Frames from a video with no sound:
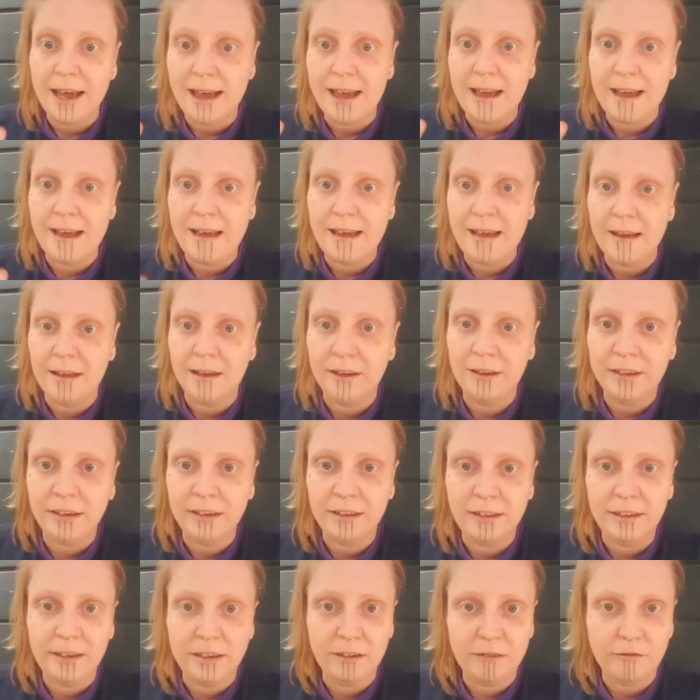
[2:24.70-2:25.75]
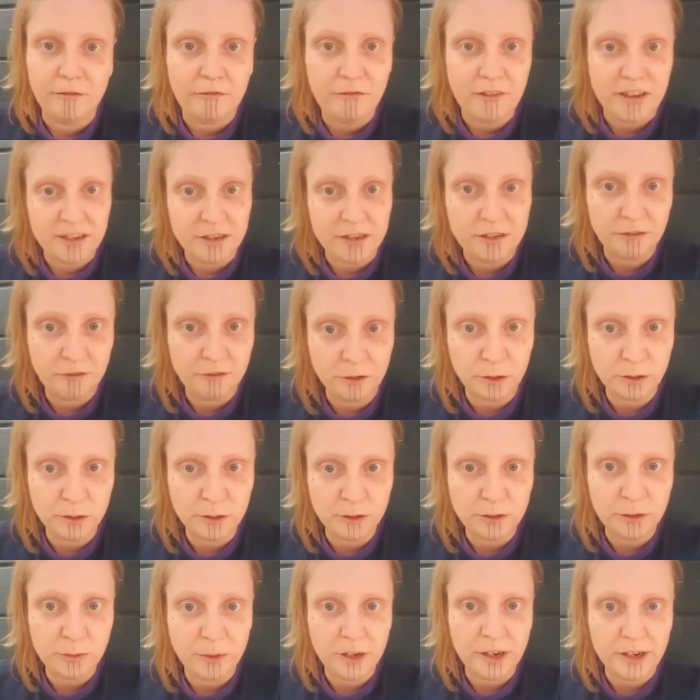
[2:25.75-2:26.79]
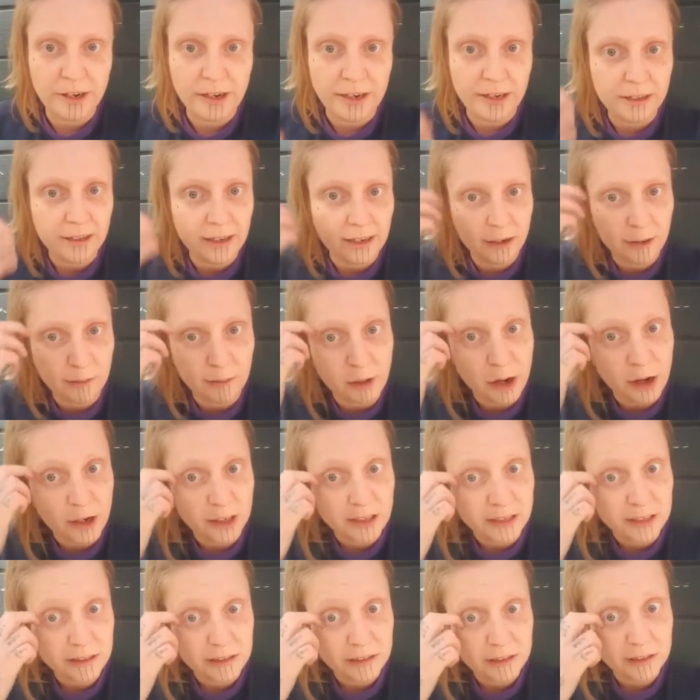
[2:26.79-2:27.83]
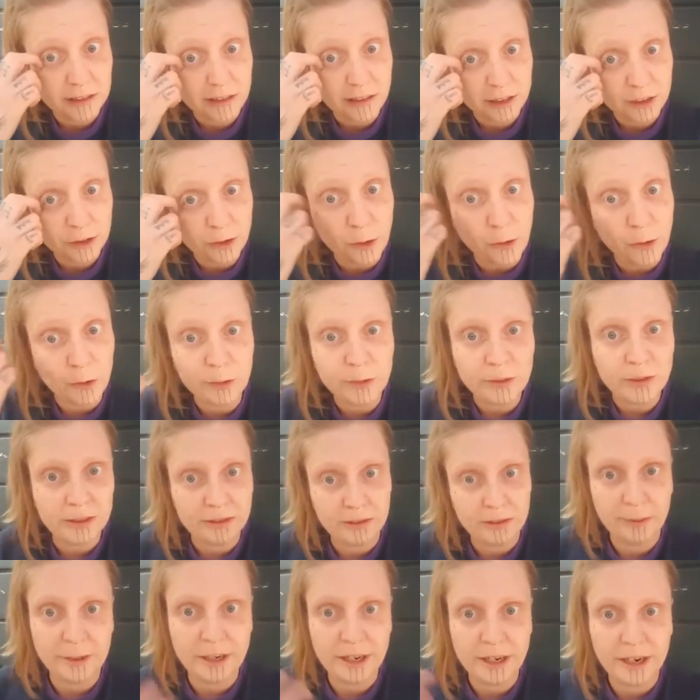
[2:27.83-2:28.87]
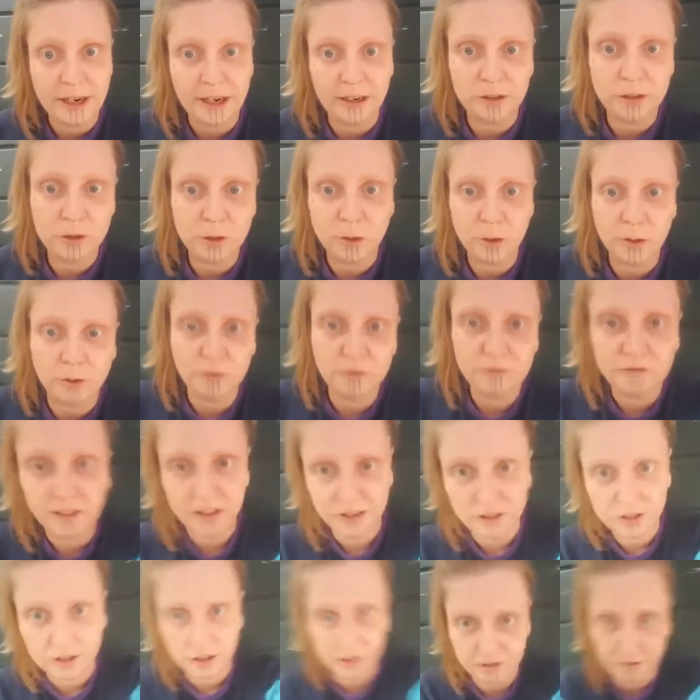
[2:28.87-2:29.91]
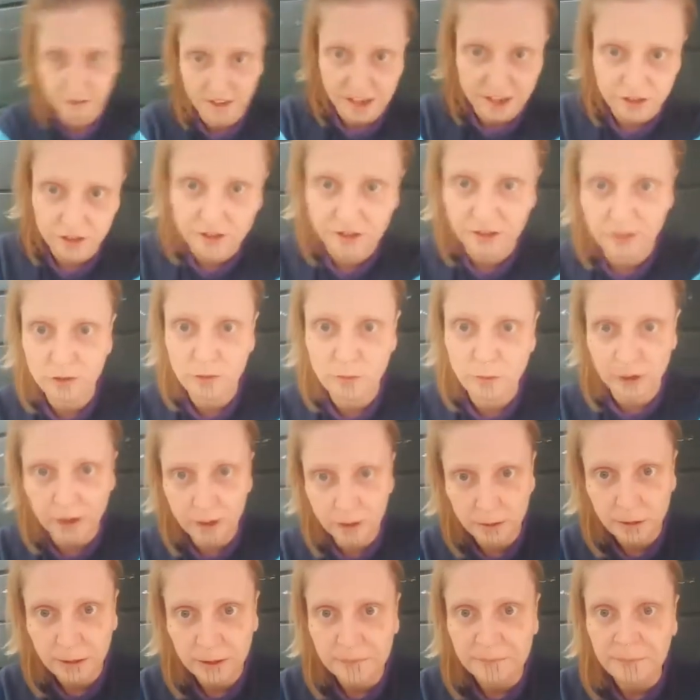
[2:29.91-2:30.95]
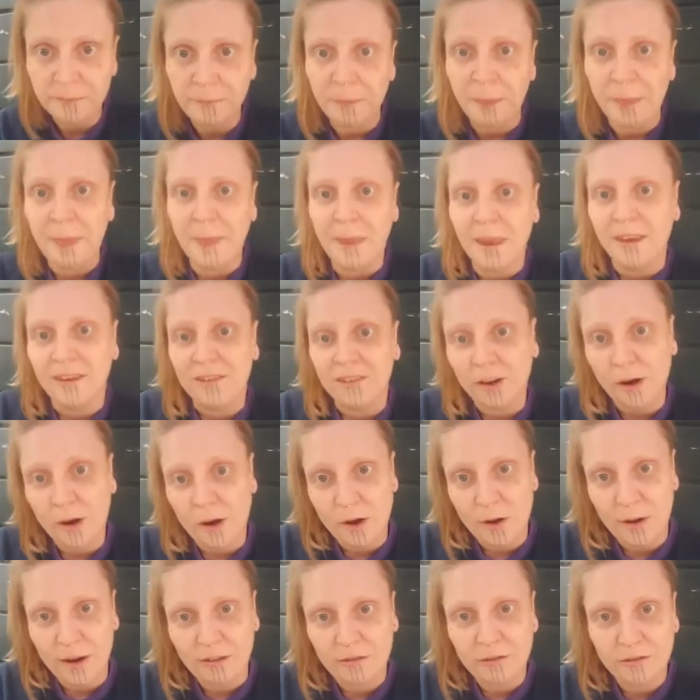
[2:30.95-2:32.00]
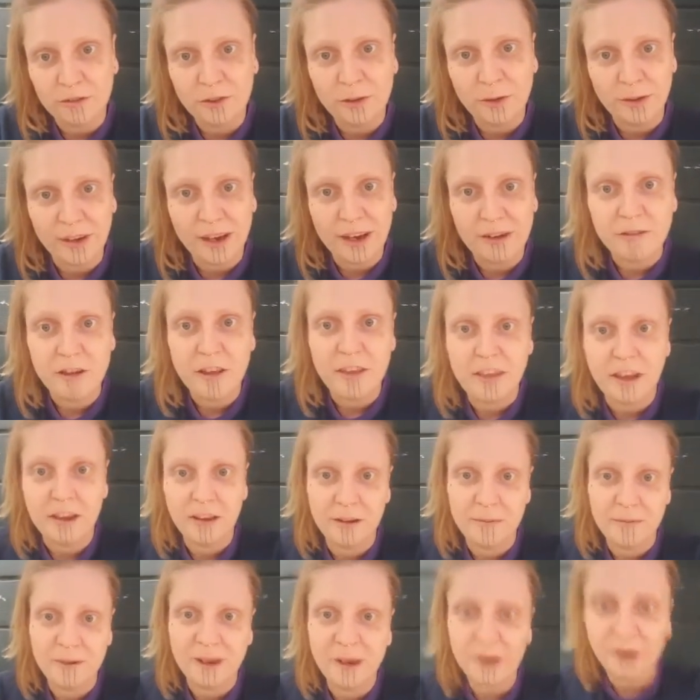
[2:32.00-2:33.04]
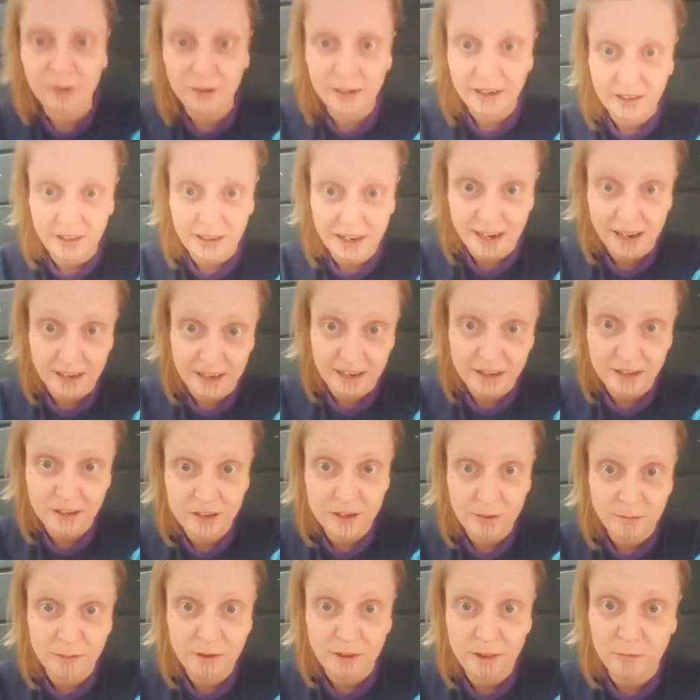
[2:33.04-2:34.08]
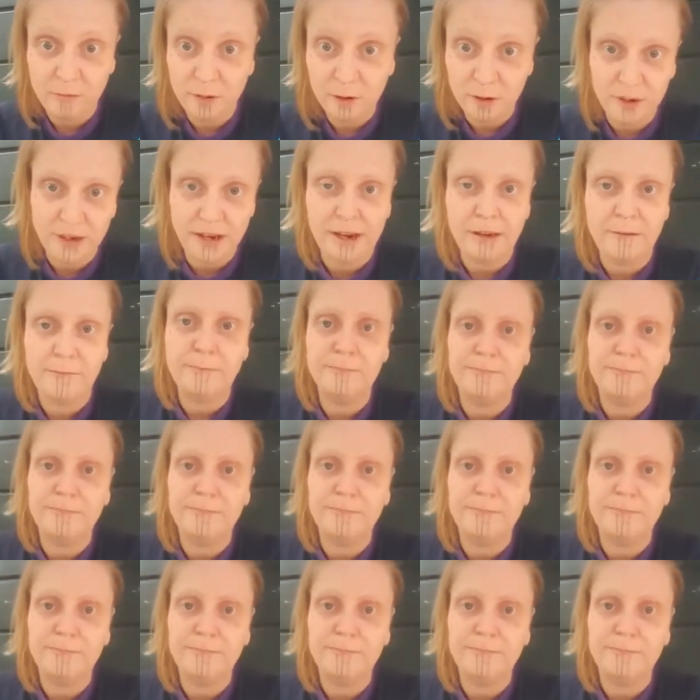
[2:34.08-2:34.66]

and I did festivals where I had like a market stall where I sold vintage fashion as well. So doing everything on my own, I ended up with a burnout.